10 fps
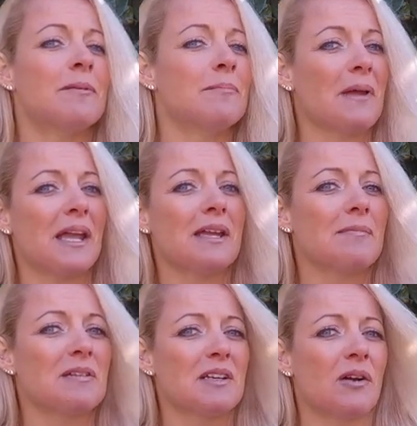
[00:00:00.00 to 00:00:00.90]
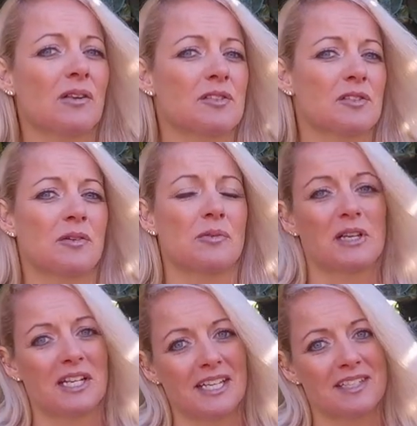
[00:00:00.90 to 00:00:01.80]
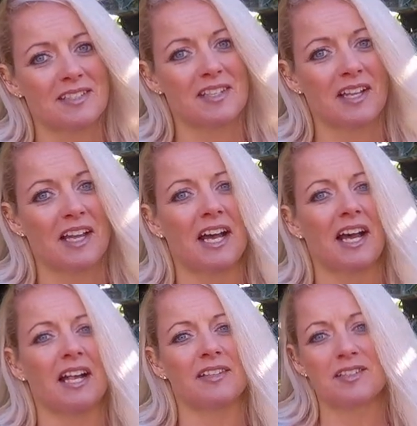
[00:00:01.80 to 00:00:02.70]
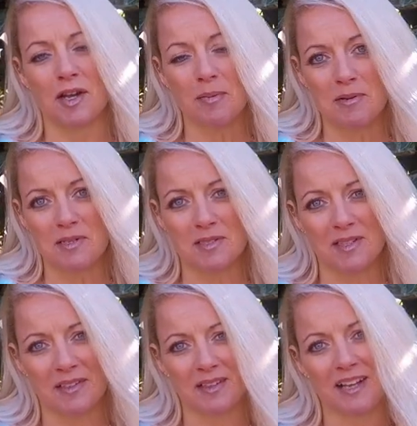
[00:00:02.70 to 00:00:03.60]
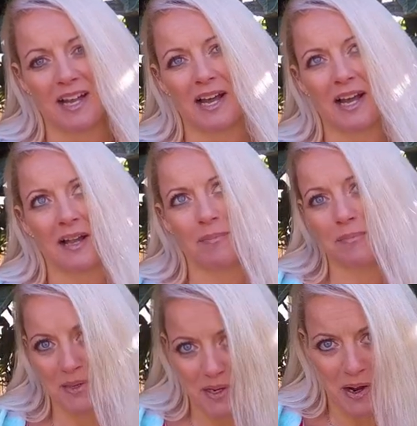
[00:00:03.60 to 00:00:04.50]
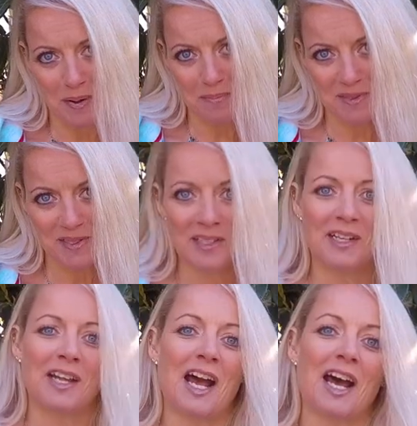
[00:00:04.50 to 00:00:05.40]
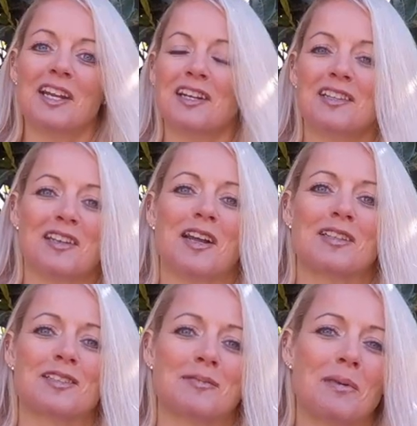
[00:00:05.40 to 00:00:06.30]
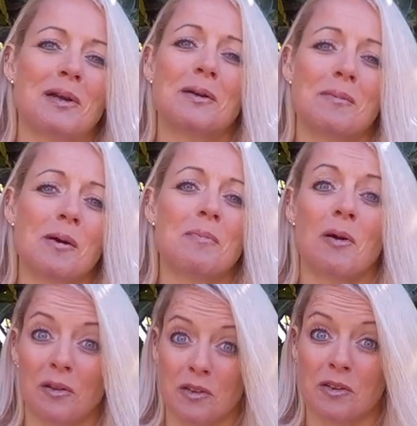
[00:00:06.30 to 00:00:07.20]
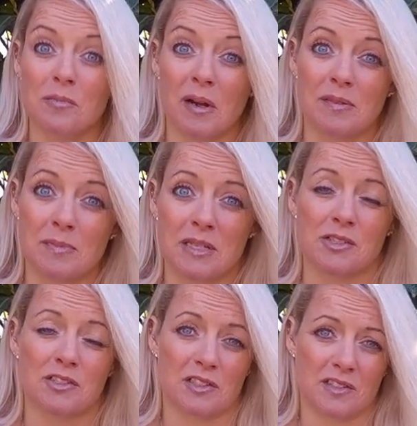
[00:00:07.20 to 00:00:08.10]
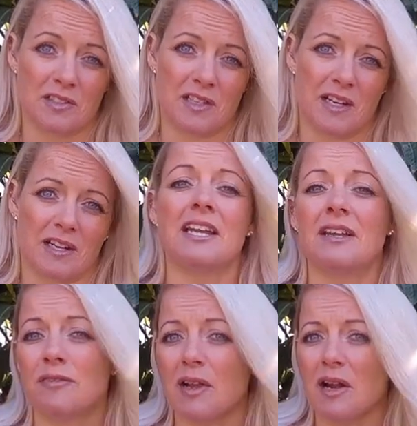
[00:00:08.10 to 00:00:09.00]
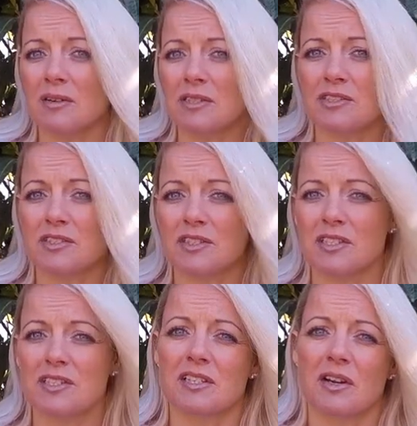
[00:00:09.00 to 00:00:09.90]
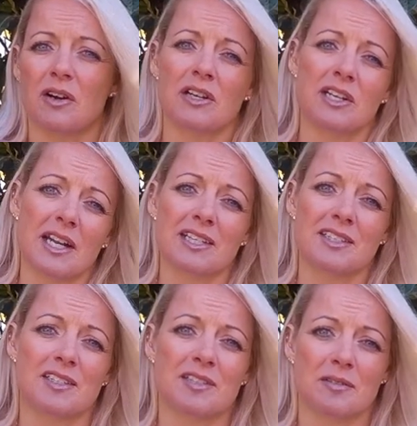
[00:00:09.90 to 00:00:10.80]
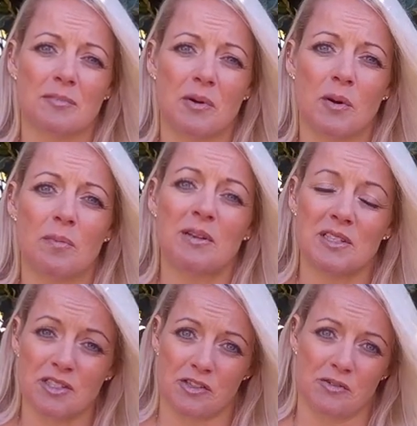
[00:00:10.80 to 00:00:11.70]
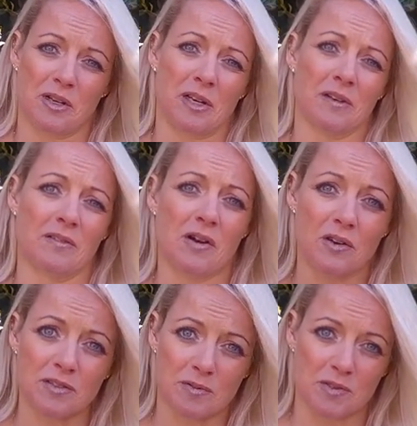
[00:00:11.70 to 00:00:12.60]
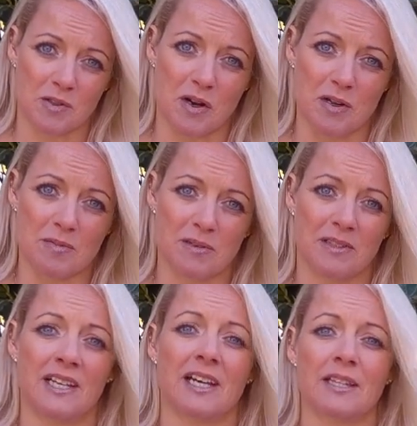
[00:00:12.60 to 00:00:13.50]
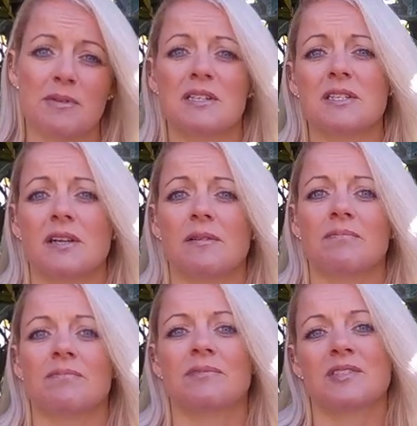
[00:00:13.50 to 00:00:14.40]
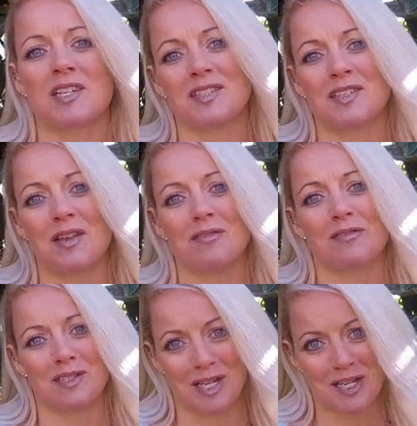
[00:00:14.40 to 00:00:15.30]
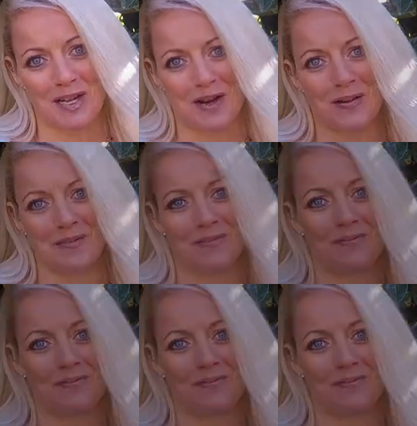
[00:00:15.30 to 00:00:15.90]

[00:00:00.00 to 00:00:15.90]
maybe also wheelies and stoppies and bunny hops and anything else that might come up or that you might be interested in seeing. If you are interested or you'd like to see some more, please tune in or subscribe. In the meantime, stay safe, take care.